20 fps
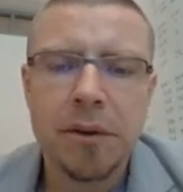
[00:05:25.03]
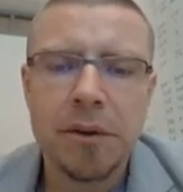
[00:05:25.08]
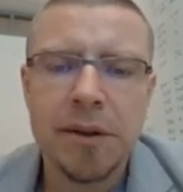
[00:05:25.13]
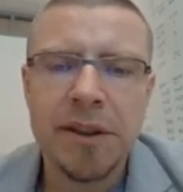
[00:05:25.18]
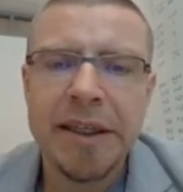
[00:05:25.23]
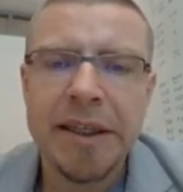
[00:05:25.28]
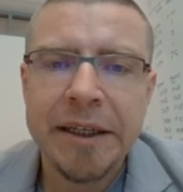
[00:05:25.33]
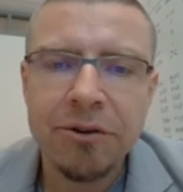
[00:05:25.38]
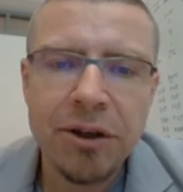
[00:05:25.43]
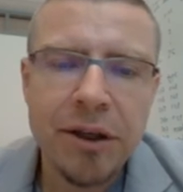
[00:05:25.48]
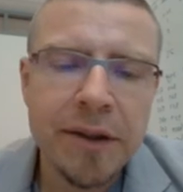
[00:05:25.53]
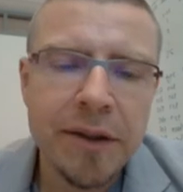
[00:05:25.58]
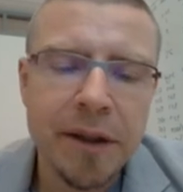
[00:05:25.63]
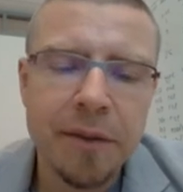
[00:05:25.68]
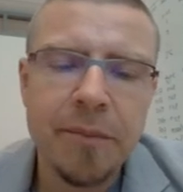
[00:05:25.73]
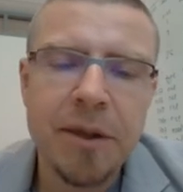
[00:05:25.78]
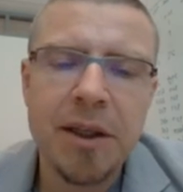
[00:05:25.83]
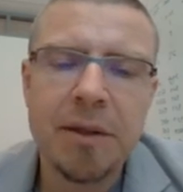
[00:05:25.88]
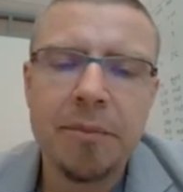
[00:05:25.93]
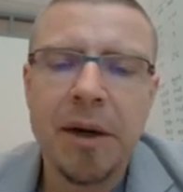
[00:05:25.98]
degree
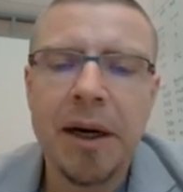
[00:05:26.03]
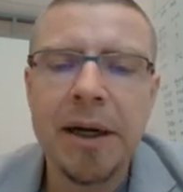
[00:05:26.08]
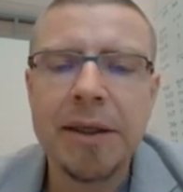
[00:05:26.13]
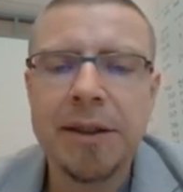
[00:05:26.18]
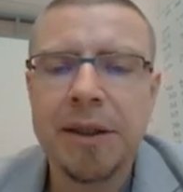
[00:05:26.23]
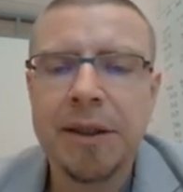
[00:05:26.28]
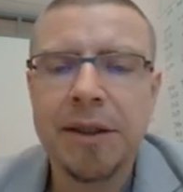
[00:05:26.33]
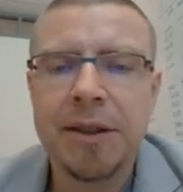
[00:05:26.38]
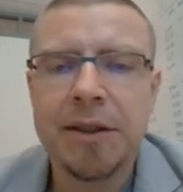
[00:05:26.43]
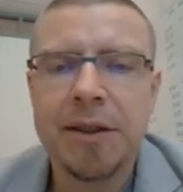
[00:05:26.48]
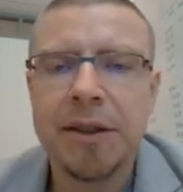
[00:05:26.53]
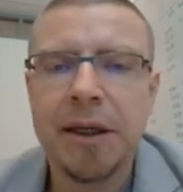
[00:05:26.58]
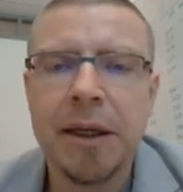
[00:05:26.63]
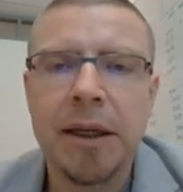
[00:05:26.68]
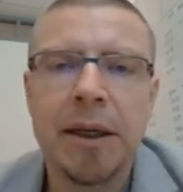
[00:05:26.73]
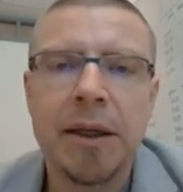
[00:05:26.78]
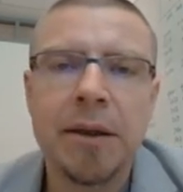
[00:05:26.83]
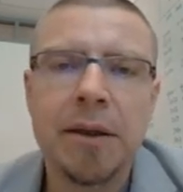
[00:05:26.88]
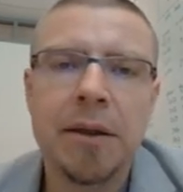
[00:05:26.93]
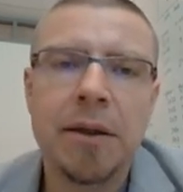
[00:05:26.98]
that minimizes
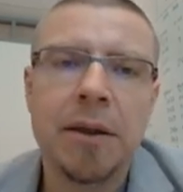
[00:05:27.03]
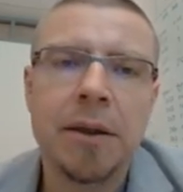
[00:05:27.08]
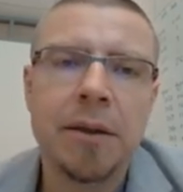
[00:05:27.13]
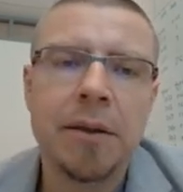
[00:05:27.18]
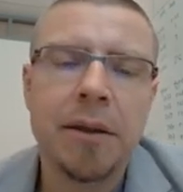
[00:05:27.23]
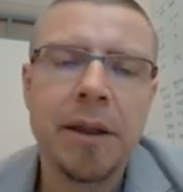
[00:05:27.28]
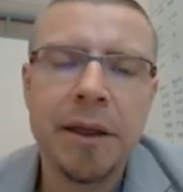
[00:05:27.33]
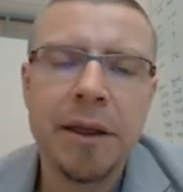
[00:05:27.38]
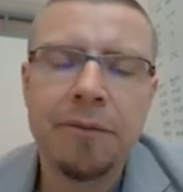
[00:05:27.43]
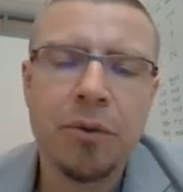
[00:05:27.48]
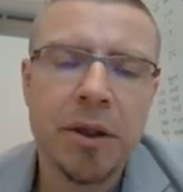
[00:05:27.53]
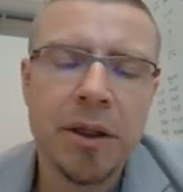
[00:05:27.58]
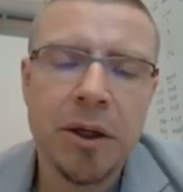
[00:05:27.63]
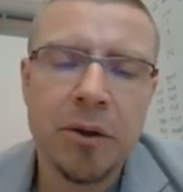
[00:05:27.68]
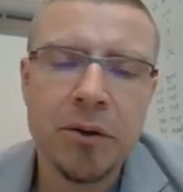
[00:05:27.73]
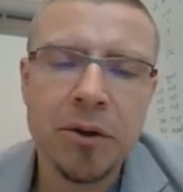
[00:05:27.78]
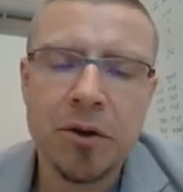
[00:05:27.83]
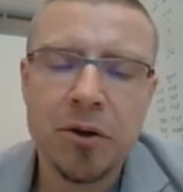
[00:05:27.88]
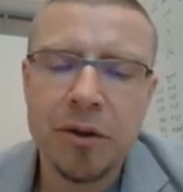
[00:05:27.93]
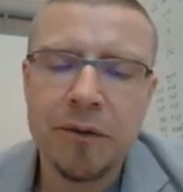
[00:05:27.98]
the leave one
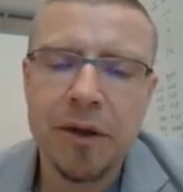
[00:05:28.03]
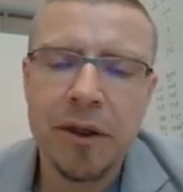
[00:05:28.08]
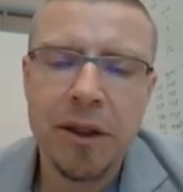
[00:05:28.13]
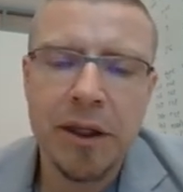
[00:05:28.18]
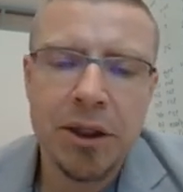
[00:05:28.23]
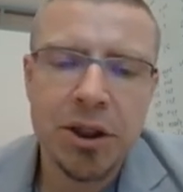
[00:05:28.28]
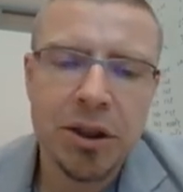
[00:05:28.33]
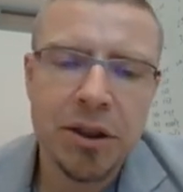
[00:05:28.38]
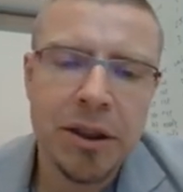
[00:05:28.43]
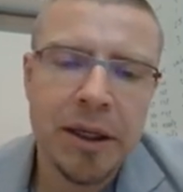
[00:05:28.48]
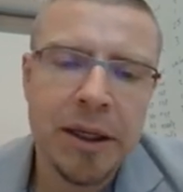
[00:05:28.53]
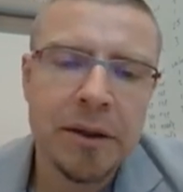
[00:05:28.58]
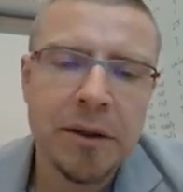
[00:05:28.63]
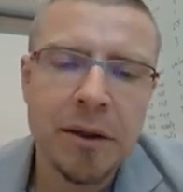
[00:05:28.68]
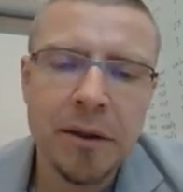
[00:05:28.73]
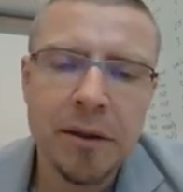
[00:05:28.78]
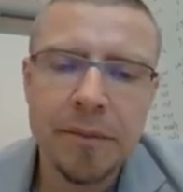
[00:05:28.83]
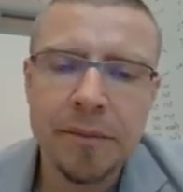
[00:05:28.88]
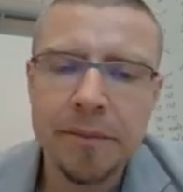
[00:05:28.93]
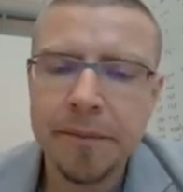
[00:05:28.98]
out cross-validation
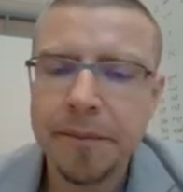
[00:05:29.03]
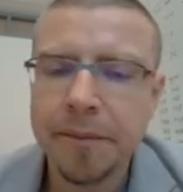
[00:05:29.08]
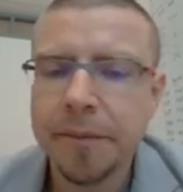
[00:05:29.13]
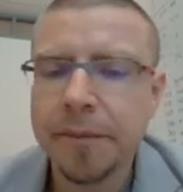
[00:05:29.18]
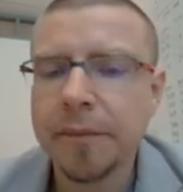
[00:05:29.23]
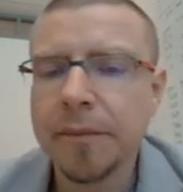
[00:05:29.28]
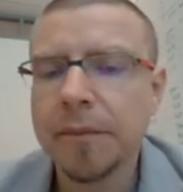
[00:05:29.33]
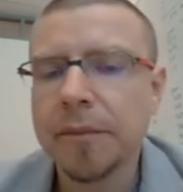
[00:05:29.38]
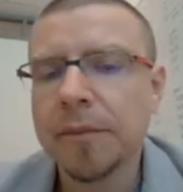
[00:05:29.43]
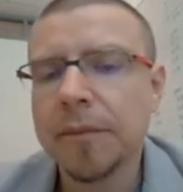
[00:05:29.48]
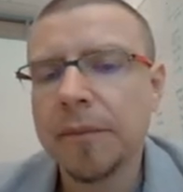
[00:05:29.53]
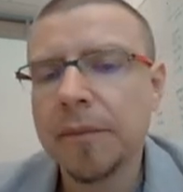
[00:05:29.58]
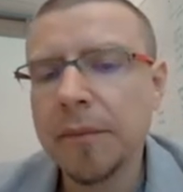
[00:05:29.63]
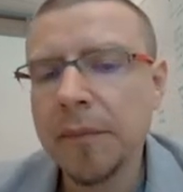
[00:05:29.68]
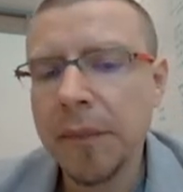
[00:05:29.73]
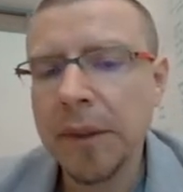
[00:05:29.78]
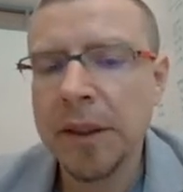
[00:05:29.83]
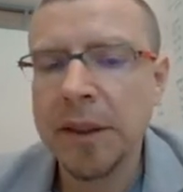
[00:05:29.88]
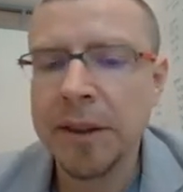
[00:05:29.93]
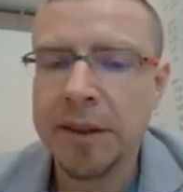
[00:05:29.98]
error
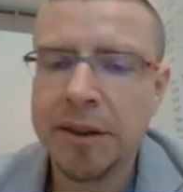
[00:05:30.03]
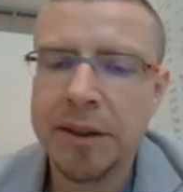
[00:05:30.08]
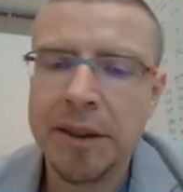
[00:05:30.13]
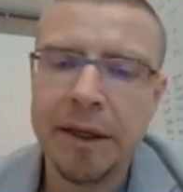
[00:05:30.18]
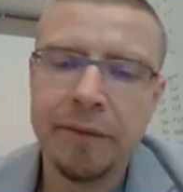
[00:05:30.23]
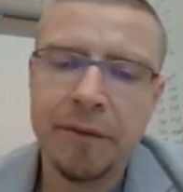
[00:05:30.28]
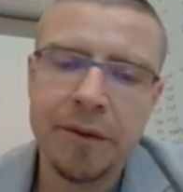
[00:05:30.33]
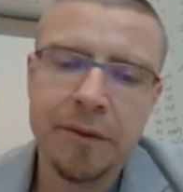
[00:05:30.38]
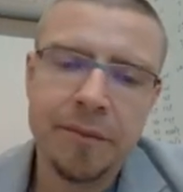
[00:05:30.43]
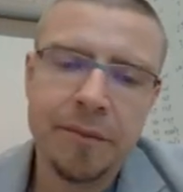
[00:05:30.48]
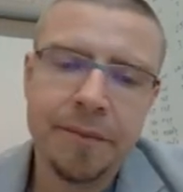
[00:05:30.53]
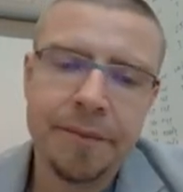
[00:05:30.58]
is 7.